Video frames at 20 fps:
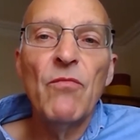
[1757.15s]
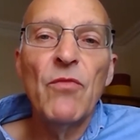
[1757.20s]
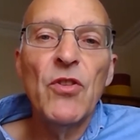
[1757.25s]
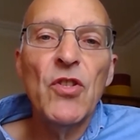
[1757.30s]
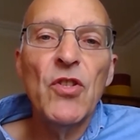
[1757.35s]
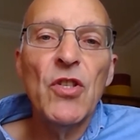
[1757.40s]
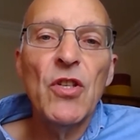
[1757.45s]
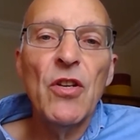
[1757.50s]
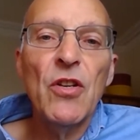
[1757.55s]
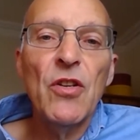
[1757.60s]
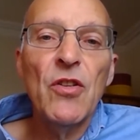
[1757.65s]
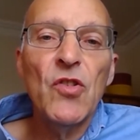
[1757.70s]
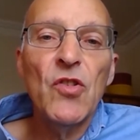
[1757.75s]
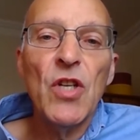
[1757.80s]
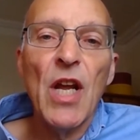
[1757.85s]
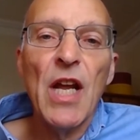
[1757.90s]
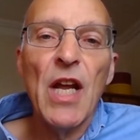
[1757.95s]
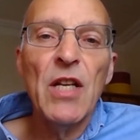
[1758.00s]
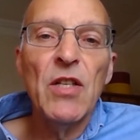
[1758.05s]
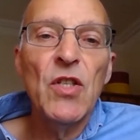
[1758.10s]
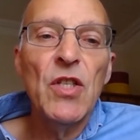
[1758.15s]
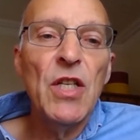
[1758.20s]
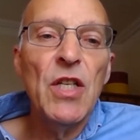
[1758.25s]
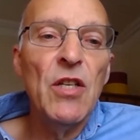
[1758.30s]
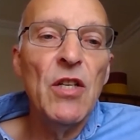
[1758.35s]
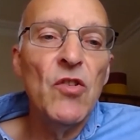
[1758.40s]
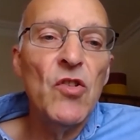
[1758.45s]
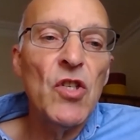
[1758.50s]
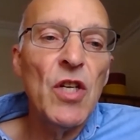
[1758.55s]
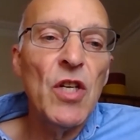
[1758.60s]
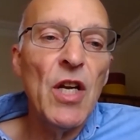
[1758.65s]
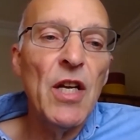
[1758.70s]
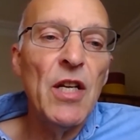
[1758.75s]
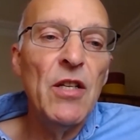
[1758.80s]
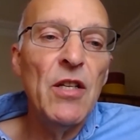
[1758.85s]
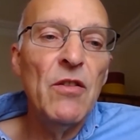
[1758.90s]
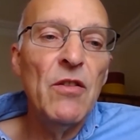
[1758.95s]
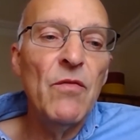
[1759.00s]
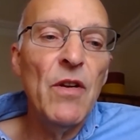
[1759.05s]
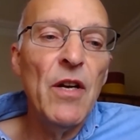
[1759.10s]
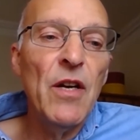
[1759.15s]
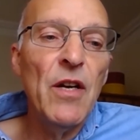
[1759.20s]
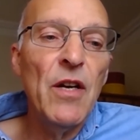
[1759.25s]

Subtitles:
research and teach a